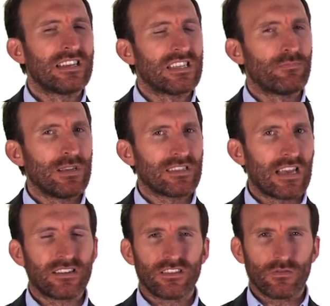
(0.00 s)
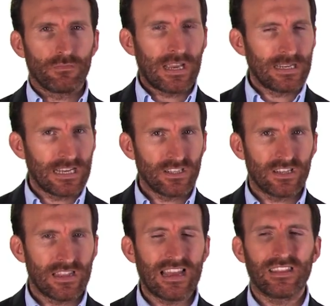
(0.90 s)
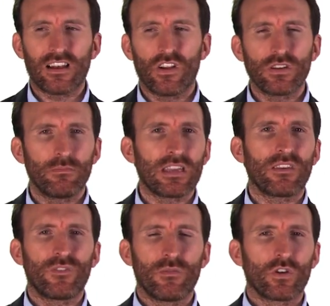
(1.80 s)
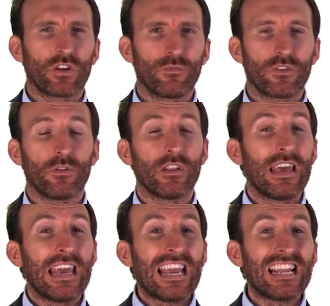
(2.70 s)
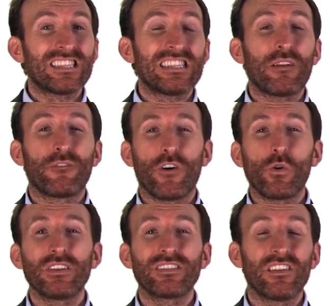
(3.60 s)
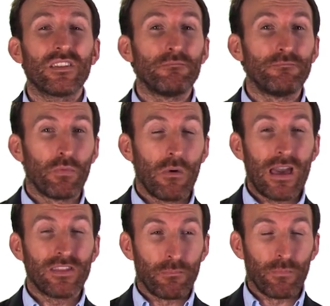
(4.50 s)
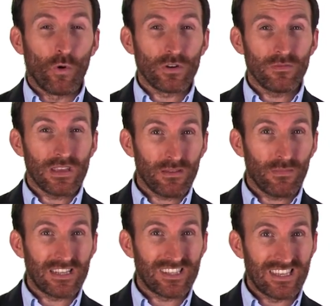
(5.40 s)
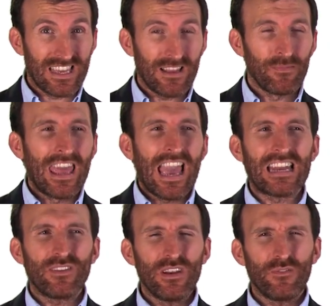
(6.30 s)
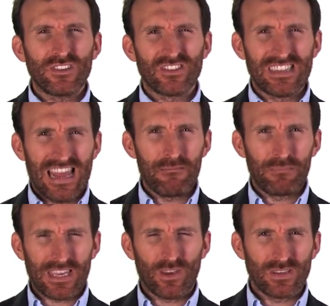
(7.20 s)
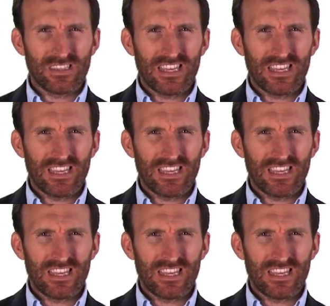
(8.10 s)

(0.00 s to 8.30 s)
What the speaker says: dismiss that. Don't pay attention to that. That'll only make you feel more comfortable. Instead, focus on the boredom that you might see. And even if it is an ambiguous